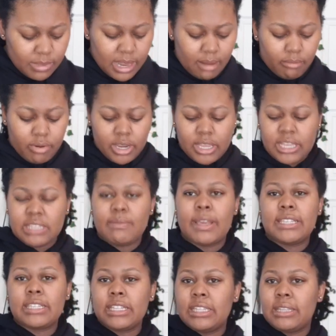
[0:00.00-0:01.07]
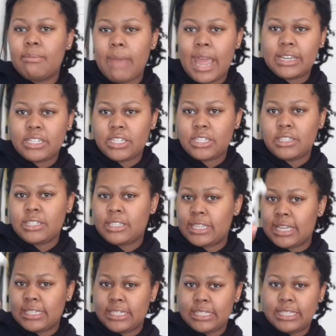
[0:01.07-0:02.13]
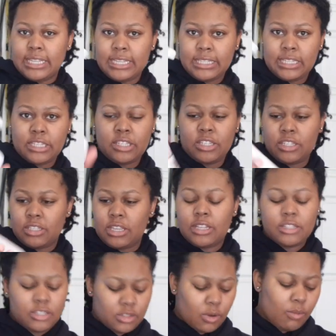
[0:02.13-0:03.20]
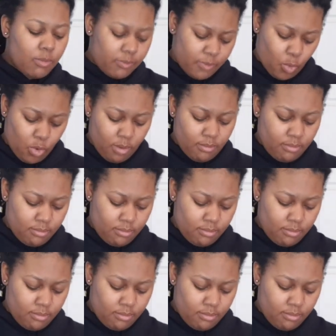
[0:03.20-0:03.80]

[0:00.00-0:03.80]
that I'm bringing is basically the matching set to this. It's just in soap form.